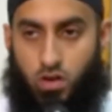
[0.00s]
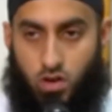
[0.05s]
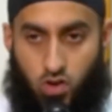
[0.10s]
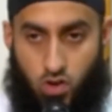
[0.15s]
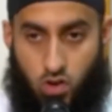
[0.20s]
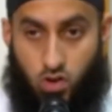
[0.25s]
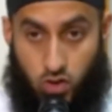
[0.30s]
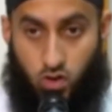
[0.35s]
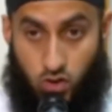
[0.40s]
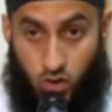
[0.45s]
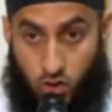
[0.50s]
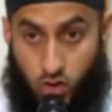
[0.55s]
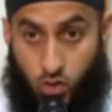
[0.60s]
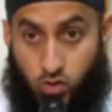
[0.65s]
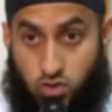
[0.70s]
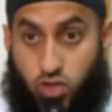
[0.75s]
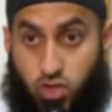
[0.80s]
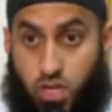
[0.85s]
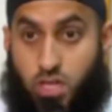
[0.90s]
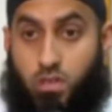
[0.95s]
Gotta go
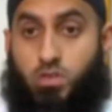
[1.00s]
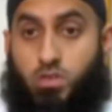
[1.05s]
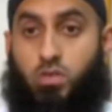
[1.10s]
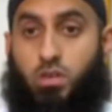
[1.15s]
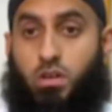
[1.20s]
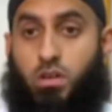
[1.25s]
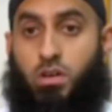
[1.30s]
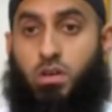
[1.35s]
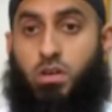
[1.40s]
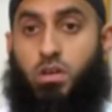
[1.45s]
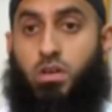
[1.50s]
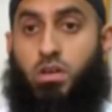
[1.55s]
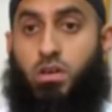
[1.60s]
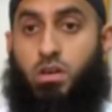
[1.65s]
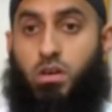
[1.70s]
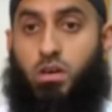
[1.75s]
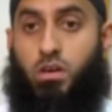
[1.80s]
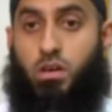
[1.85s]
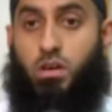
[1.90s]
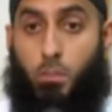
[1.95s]
straight into it.
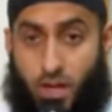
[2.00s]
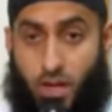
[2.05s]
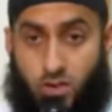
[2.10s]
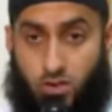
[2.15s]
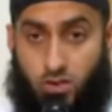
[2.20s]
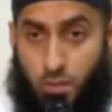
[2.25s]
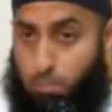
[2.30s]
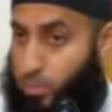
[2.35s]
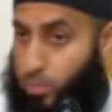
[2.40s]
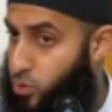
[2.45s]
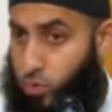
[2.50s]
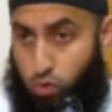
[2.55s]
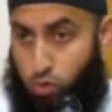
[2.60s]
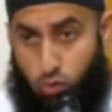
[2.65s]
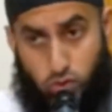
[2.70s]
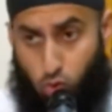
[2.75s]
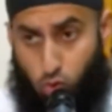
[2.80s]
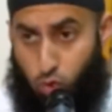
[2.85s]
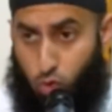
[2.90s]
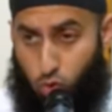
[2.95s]
Man Rabbuk, who is
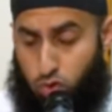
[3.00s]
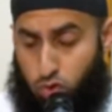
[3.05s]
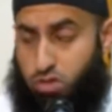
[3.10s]
your Lord?